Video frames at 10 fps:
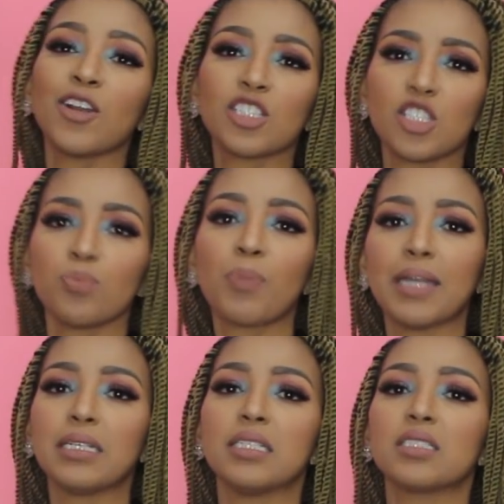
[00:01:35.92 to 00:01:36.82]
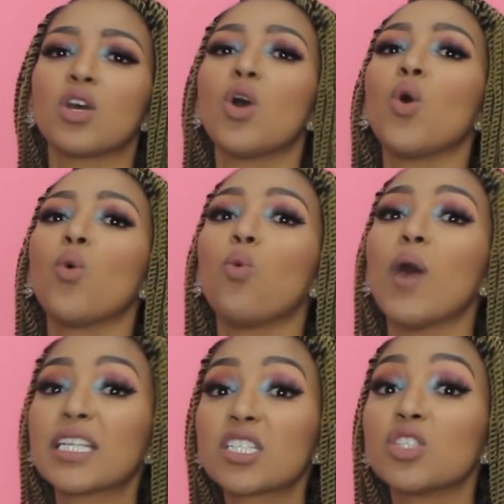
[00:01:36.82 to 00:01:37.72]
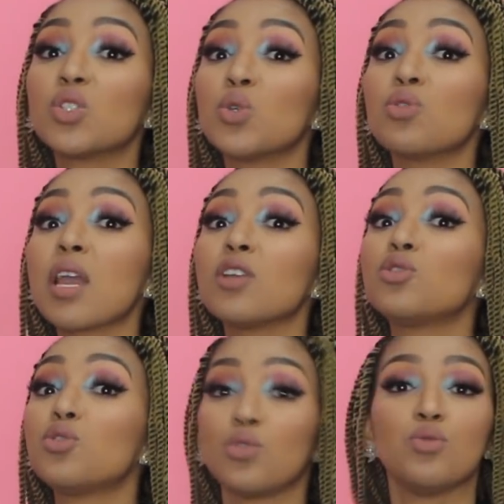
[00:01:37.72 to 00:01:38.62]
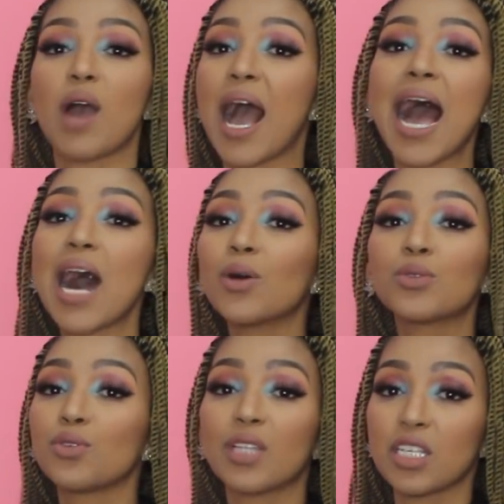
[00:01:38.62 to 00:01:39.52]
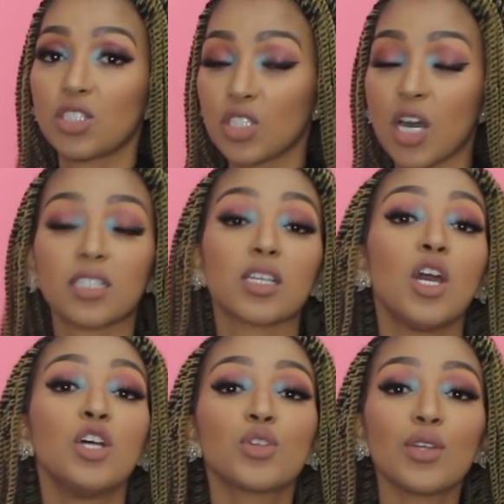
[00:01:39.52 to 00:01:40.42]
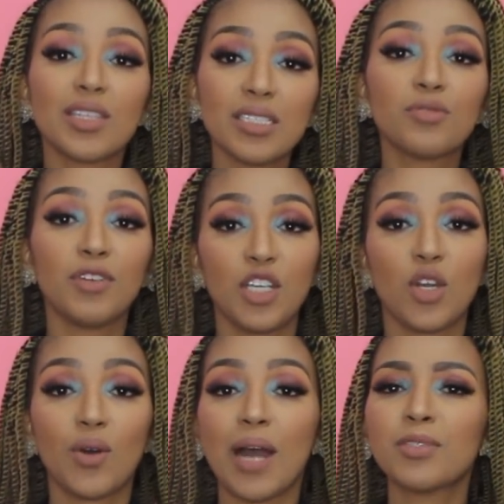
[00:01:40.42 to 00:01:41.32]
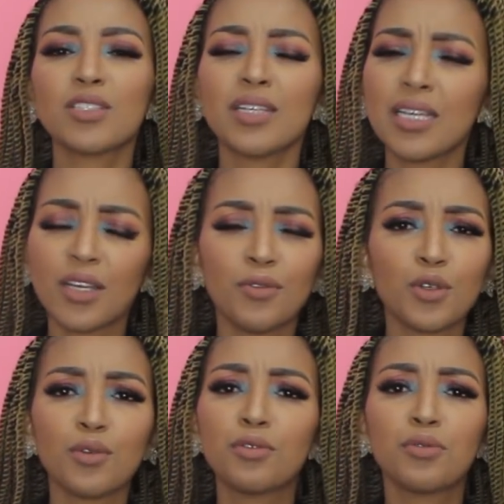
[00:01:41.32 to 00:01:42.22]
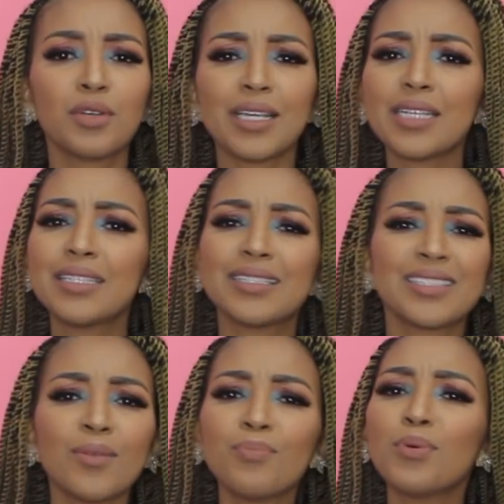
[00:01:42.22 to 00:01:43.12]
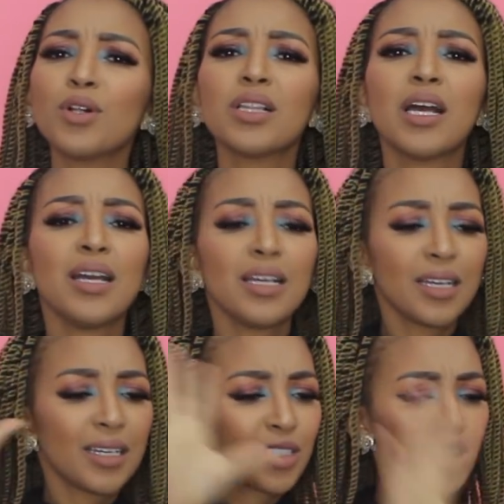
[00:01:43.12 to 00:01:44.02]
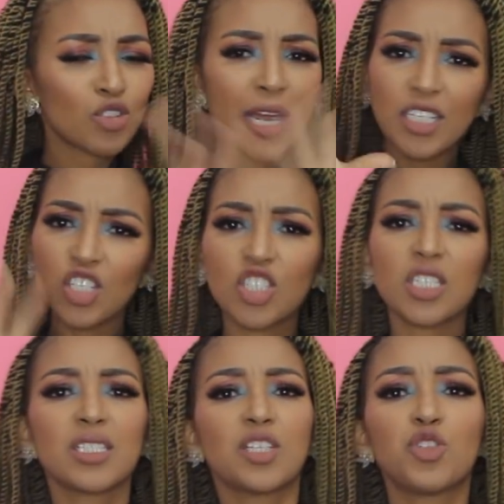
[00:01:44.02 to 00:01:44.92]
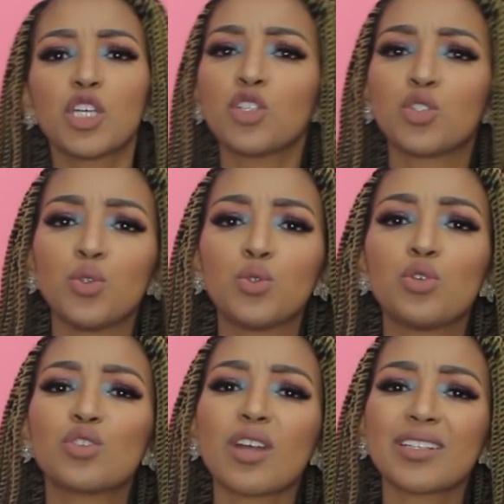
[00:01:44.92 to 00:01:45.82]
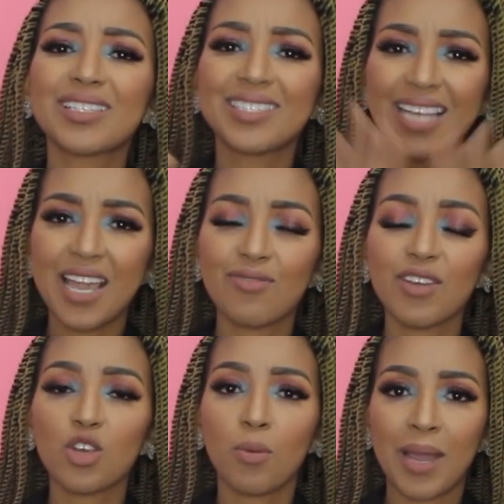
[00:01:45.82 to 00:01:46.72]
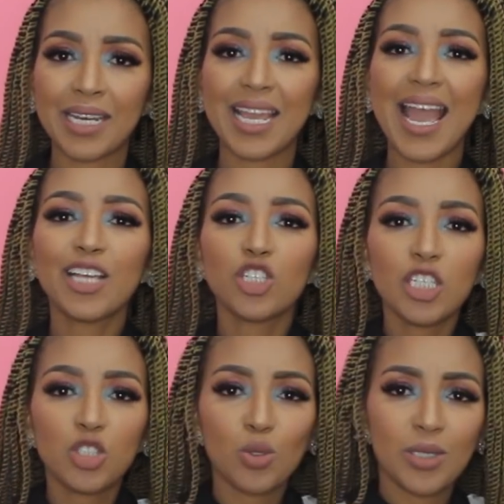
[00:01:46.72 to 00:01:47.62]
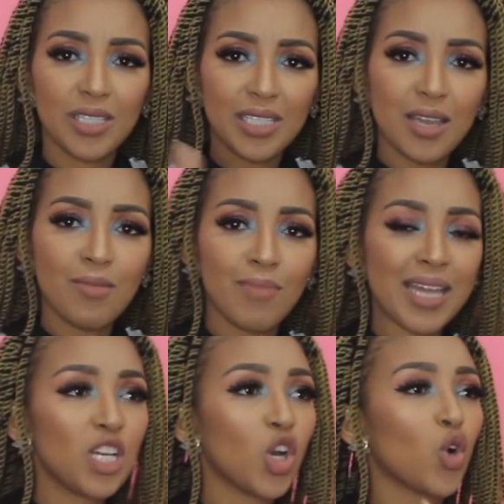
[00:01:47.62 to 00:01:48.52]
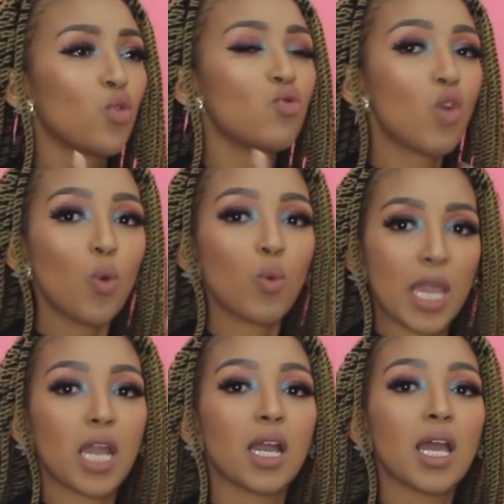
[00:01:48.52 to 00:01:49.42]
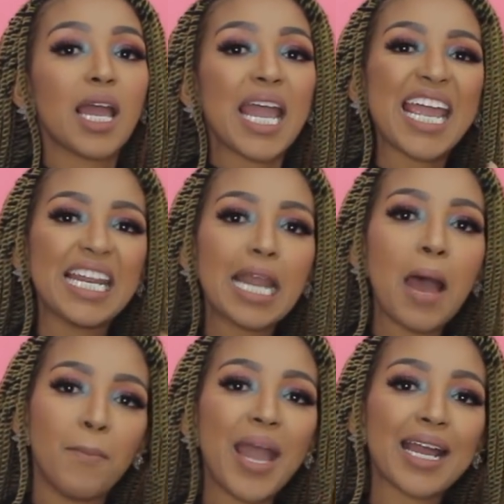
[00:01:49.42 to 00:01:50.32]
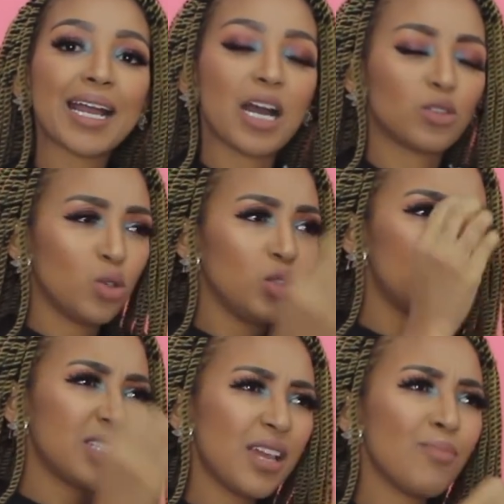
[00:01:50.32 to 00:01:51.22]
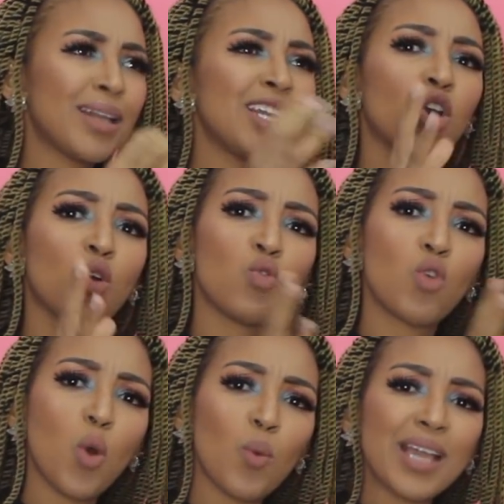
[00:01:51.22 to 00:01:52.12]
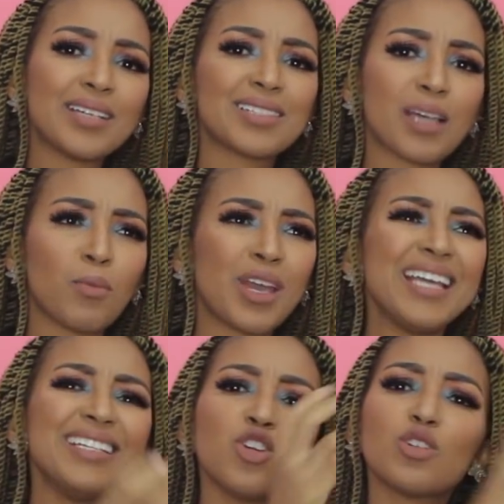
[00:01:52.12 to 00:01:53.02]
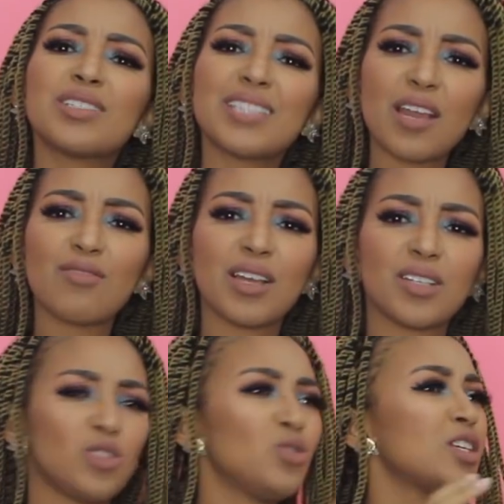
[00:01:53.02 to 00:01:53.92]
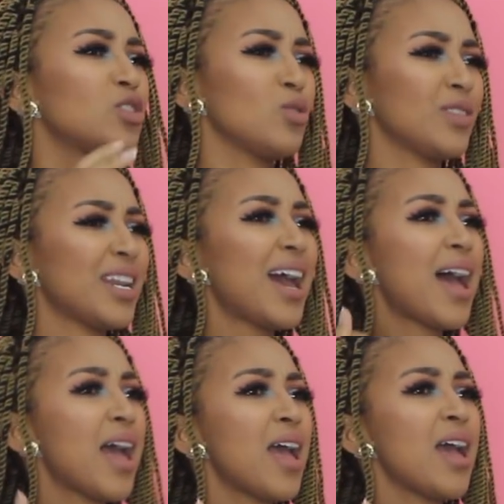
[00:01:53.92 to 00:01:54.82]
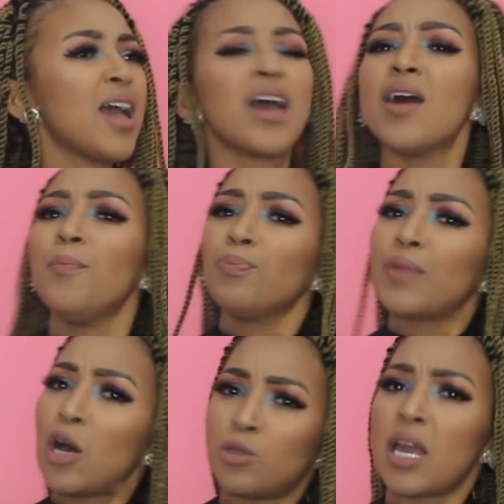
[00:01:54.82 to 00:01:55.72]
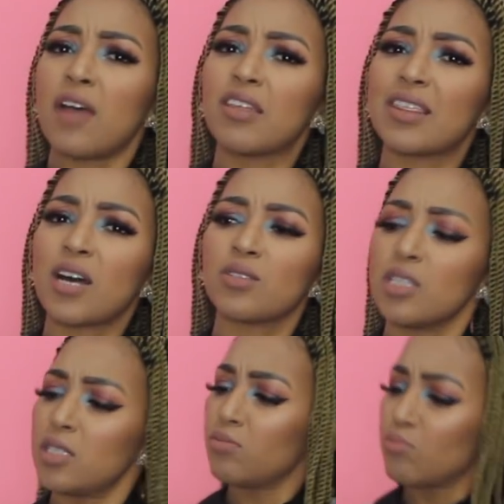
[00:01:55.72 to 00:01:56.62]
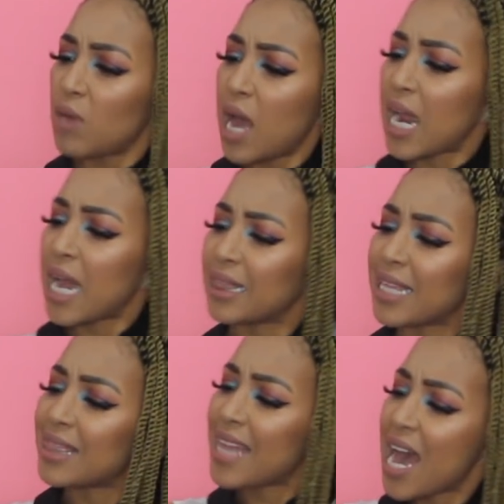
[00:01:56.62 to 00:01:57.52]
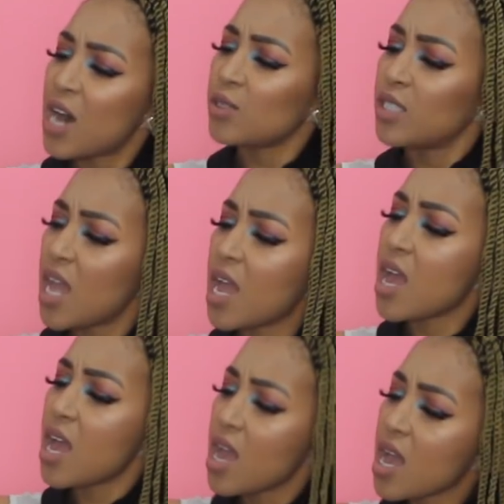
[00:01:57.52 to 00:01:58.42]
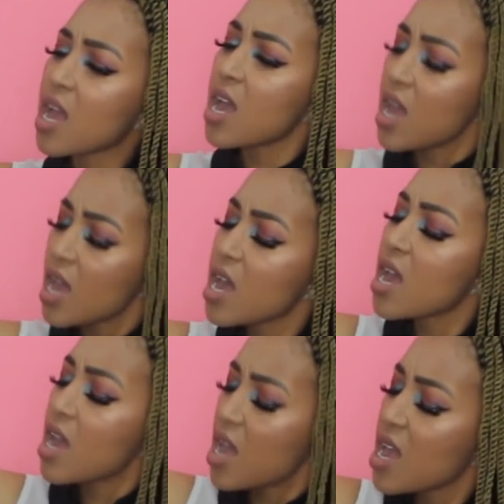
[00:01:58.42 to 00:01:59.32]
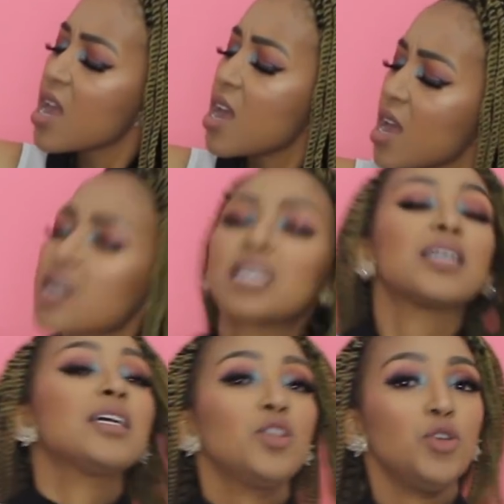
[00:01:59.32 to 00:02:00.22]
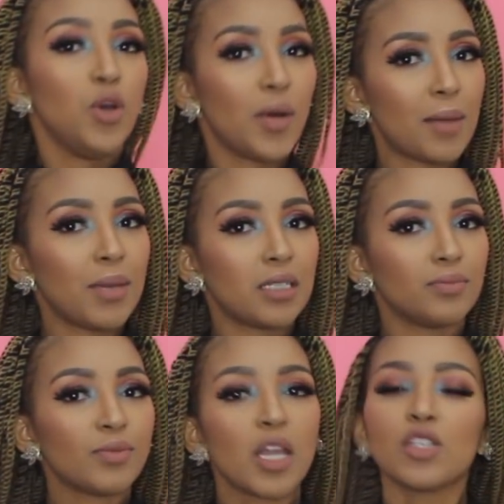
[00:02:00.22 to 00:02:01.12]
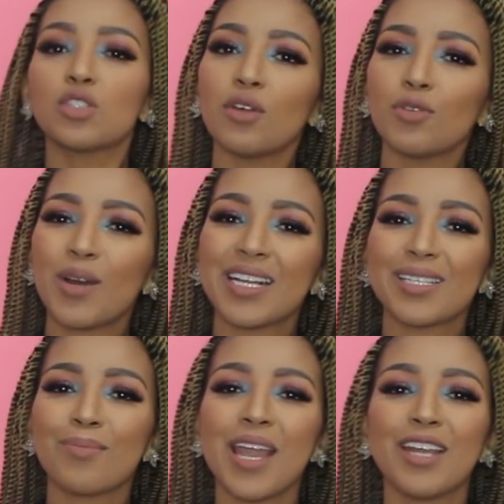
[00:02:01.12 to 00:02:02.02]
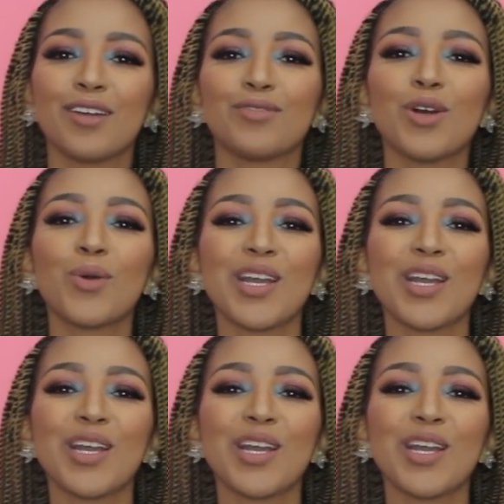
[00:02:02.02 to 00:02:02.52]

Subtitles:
not spend it? What do they do? How do they start? So in this video, I'm just gonna give you three simple strategies that you can do to start saving your money, actually to see money growing in a bank account, to see money growing somewhere in your savings, to just know that, I also have the thousands. I've got the thousand. You know what I mean? So if you want to send me any of your